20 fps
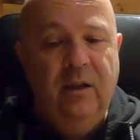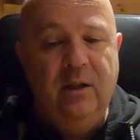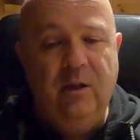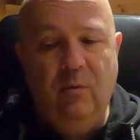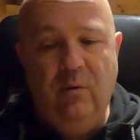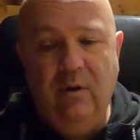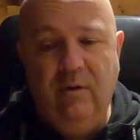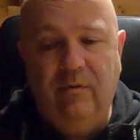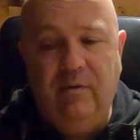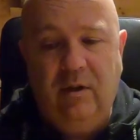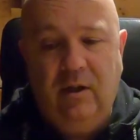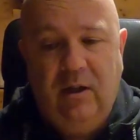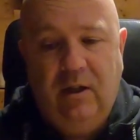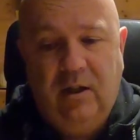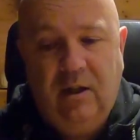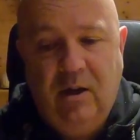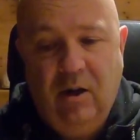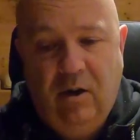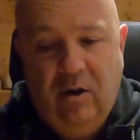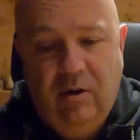So what I've
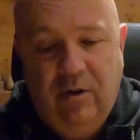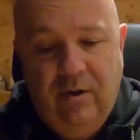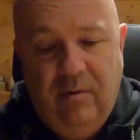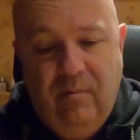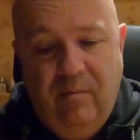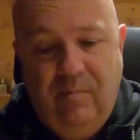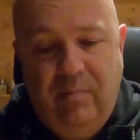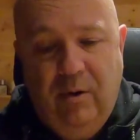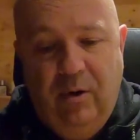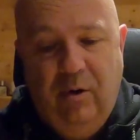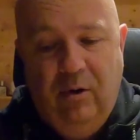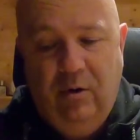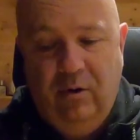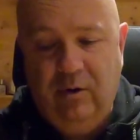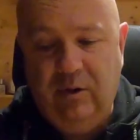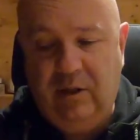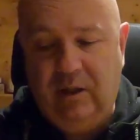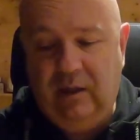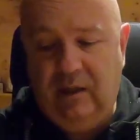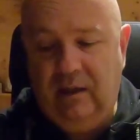gone and
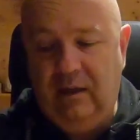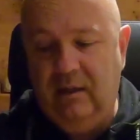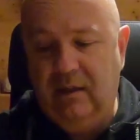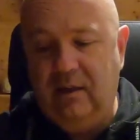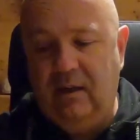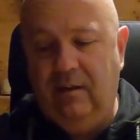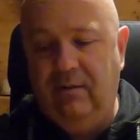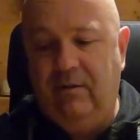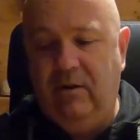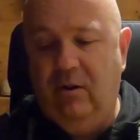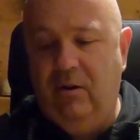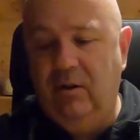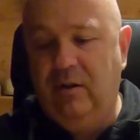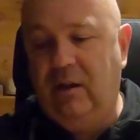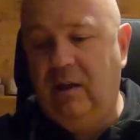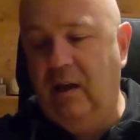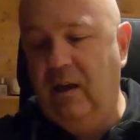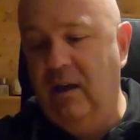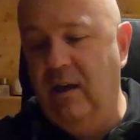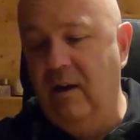bought is I
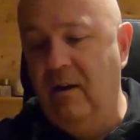got